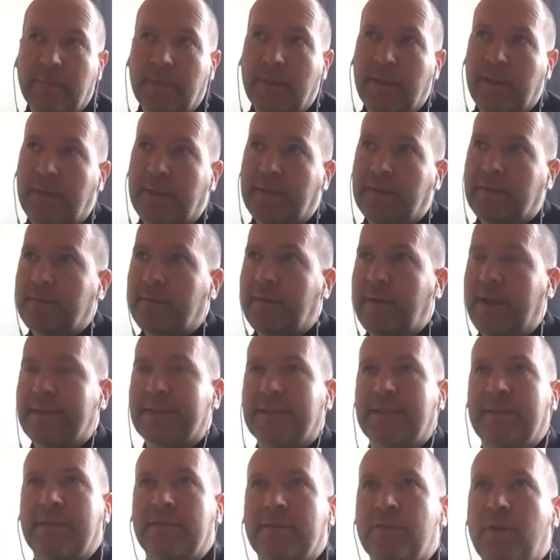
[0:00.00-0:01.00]
and as an
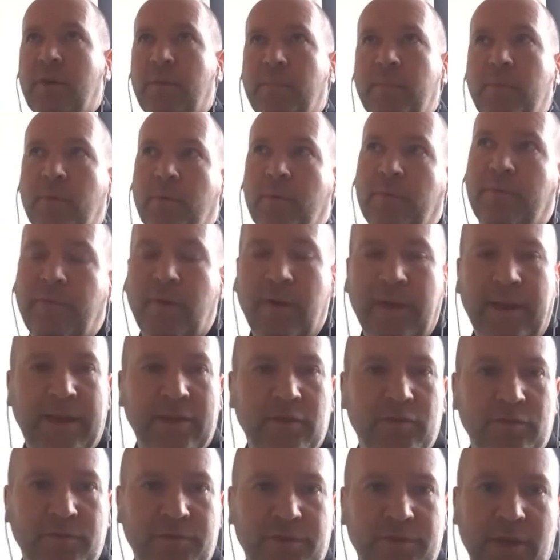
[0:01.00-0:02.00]
example, financial
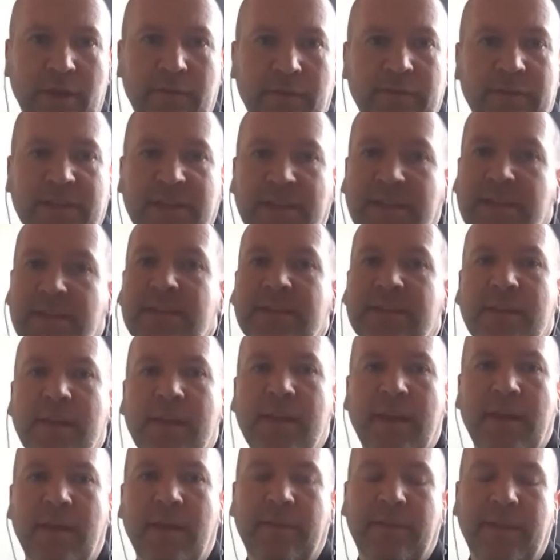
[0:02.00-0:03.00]
services,
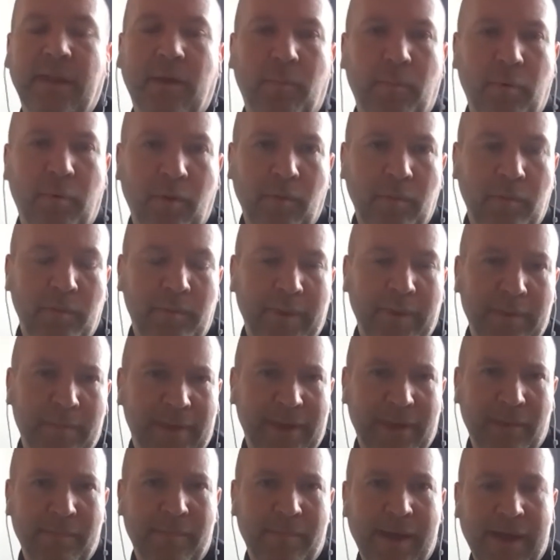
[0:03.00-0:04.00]
they'll probably be
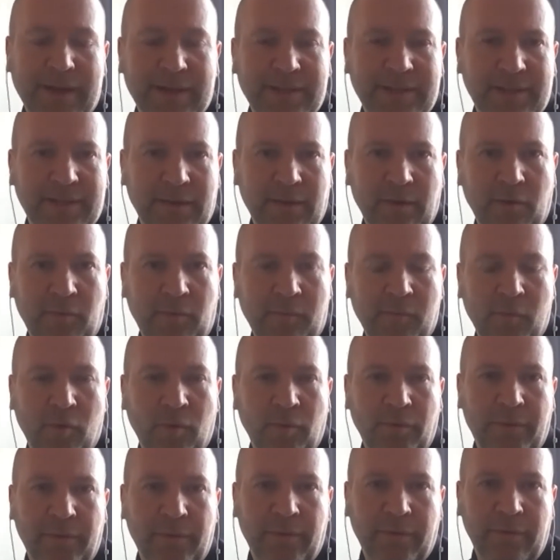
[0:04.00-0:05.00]
impacted a lot more
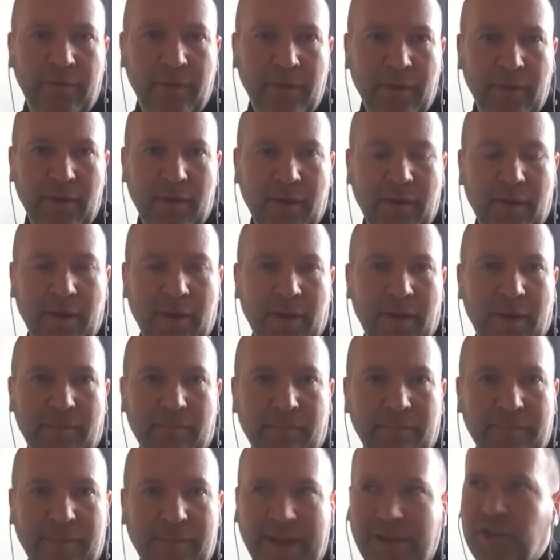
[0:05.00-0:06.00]
than um,
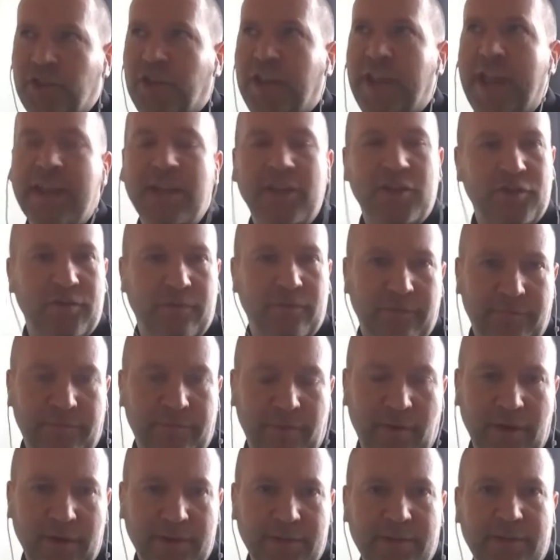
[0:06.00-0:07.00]
education for
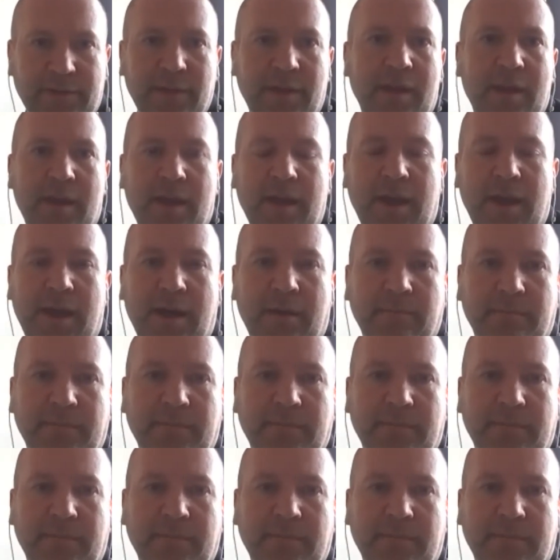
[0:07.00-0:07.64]
us. Um,